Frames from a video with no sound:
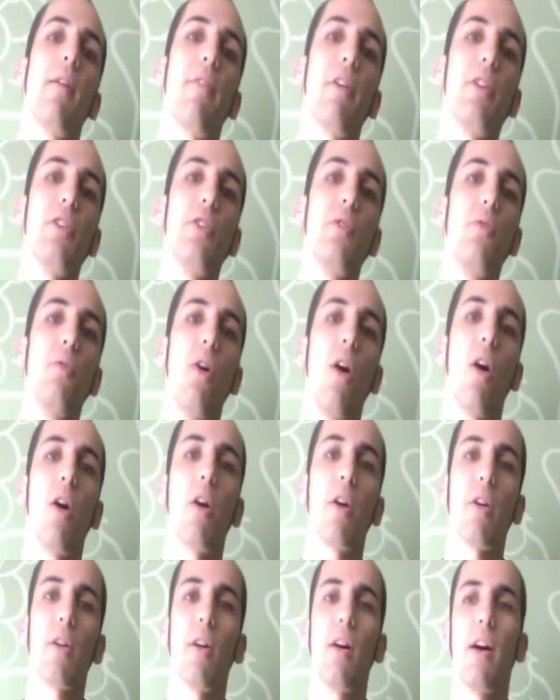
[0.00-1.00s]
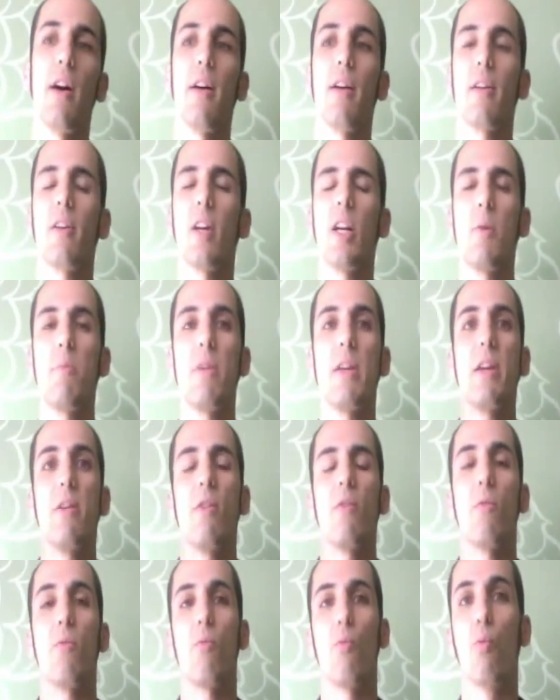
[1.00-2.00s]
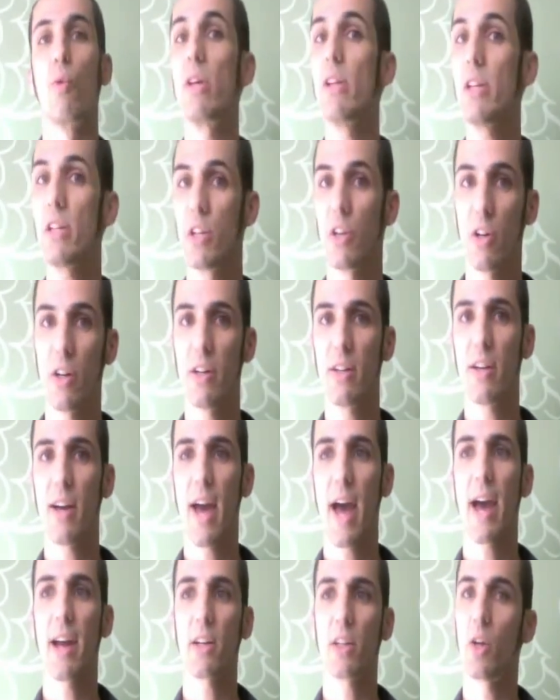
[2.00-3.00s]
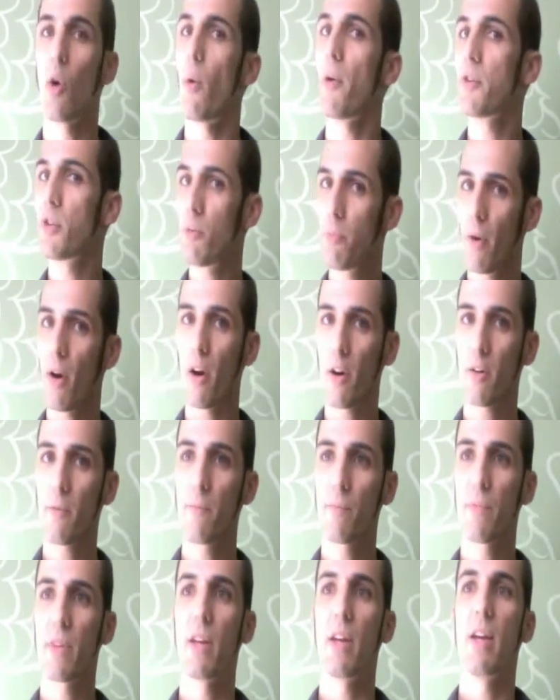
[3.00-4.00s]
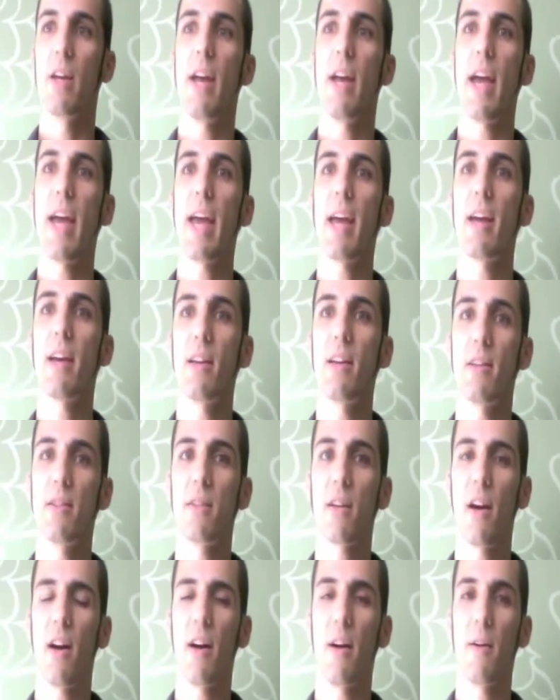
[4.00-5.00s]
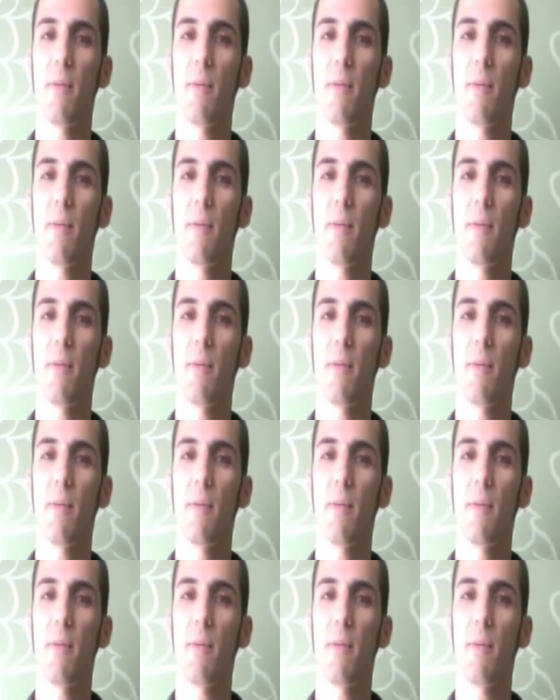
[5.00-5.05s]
then you are going to be really good at going to a bar and